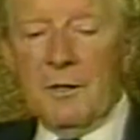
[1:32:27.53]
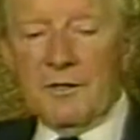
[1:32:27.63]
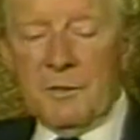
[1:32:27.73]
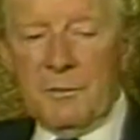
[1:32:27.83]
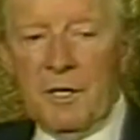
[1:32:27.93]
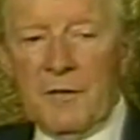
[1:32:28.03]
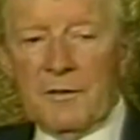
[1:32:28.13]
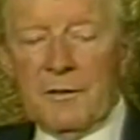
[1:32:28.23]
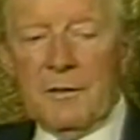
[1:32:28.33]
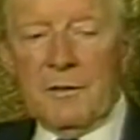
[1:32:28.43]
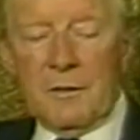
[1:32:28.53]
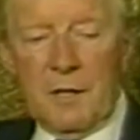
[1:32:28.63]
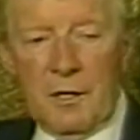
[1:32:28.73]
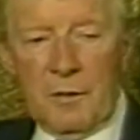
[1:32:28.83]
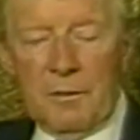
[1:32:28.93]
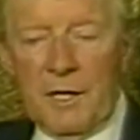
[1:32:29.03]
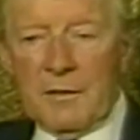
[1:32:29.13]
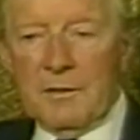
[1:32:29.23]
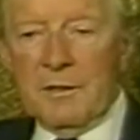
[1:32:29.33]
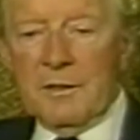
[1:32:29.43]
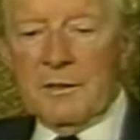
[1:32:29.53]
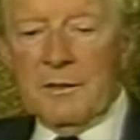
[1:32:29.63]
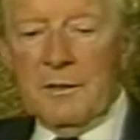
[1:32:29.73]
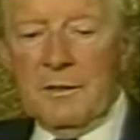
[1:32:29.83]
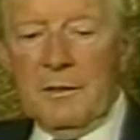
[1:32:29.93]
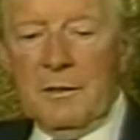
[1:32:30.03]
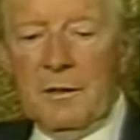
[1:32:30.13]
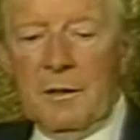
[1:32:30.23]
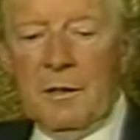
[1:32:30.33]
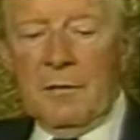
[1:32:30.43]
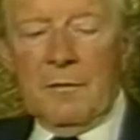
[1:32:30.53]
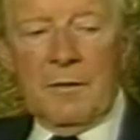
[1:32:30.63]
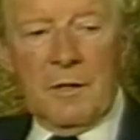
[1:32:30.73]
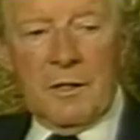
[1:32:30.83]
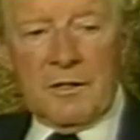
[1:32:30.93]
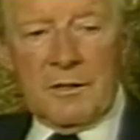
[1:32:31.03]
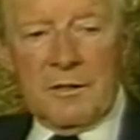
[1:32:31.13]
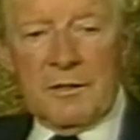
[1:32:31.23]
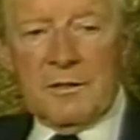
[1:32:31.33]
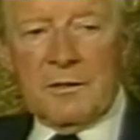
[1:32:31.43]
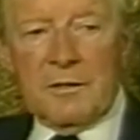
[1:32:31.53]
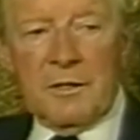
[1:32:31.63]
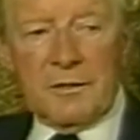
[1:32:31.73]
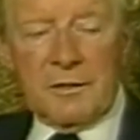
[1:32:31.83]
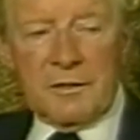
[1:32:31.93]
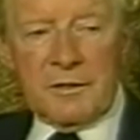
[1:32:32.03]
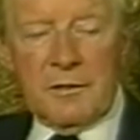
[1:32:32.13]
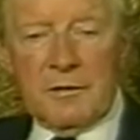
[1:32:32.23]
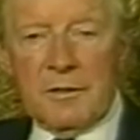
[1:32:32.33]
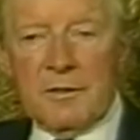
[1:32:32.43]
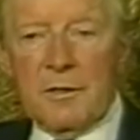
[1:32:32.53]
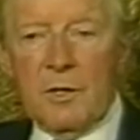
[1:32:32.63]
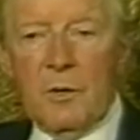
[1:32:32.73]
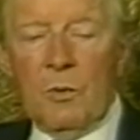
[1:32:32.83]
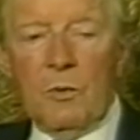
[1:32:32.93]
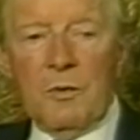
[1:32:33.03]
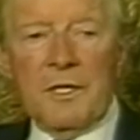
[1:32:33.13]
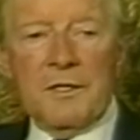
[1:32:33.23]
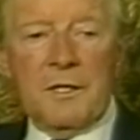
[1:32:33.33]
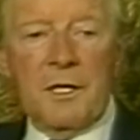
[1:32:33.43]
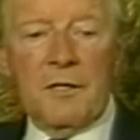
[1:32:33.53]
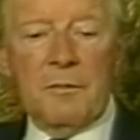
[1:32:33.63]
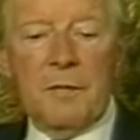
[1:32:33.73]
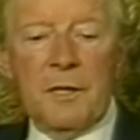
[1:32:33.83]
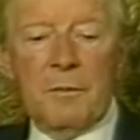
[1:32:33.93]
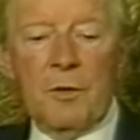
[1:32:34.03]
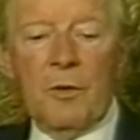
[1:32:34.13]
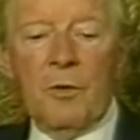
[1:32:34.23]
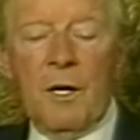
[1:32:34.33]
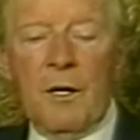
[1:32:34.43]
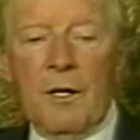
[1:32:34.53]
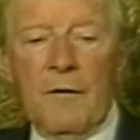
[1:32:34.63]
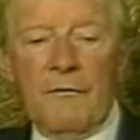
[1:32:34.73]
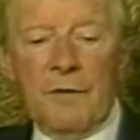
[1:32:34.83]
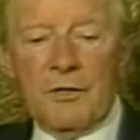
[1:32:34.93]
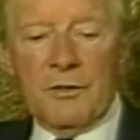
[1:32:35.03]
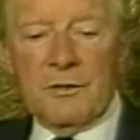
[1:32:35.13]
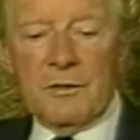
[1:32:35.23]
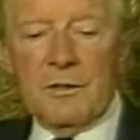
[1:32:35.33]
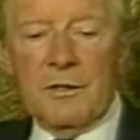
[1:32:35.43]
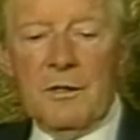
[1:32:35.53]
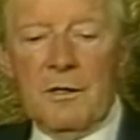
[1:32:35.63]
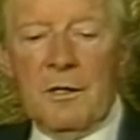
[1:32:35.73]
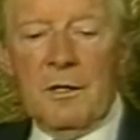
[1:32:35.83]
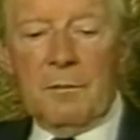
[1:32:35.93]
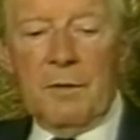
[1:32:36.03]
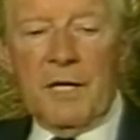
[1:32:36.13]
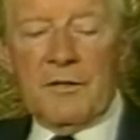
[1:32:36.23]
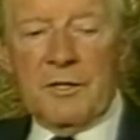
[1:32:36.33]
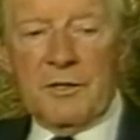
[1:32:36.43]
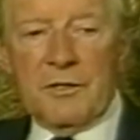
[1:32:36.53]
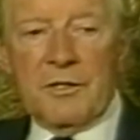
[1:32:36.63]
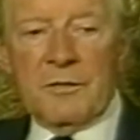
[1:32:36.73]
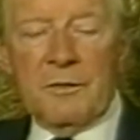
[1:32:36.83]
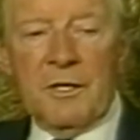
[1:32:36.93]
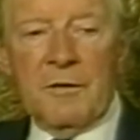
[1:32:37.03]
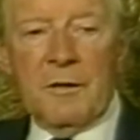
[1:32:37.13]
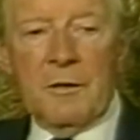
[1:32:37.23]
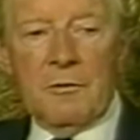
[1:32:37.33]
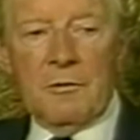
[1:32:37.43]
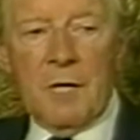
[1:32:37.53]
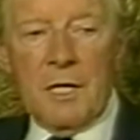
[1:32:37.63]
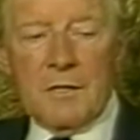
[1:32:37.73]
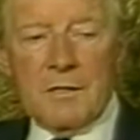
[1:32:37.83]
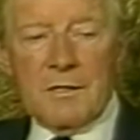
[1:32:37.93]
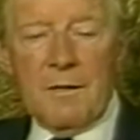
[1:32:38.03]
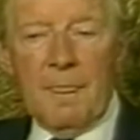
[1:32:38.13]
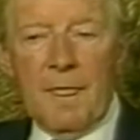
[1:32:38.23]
osteopaths, chiropractors, nurses, nurse consultants, all these kind of people who are efficient practitioners within their own rights,